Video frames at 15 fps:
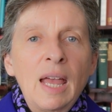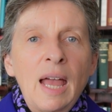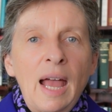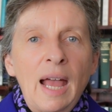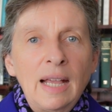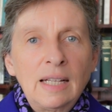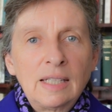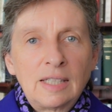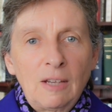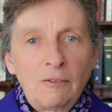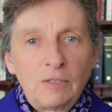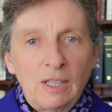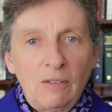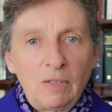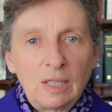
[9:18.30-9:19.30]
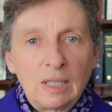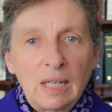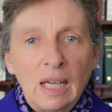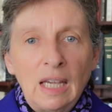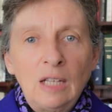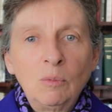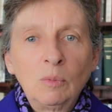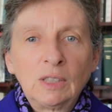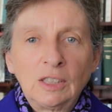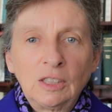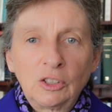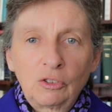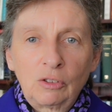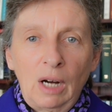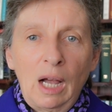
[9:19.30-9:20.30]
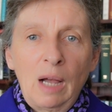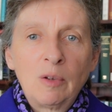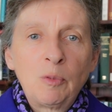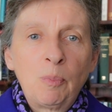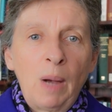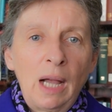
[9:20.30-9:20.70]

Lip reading: ASF17 was described